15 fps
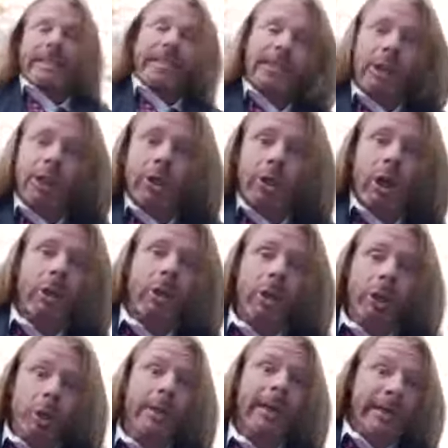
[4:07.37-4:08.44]
did you know
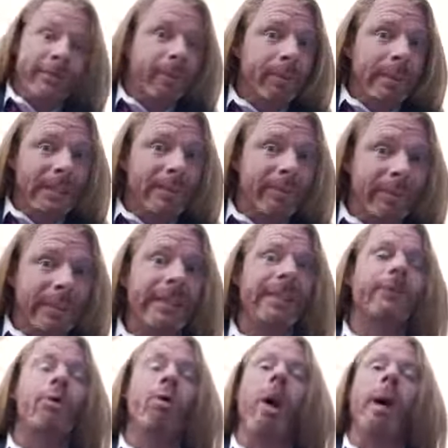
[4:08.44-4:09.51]
you don't have to be a
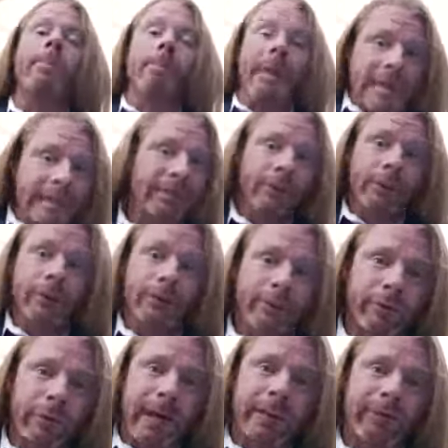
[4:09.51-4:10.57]
slave to what makes you
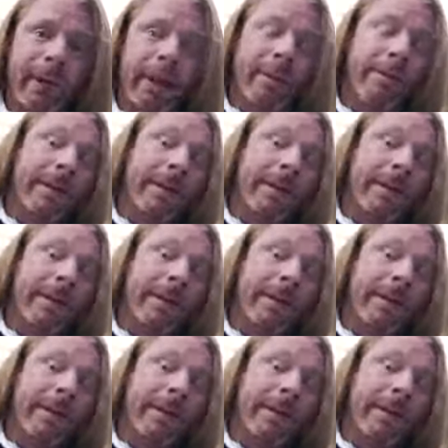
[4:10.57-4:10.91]
stressed,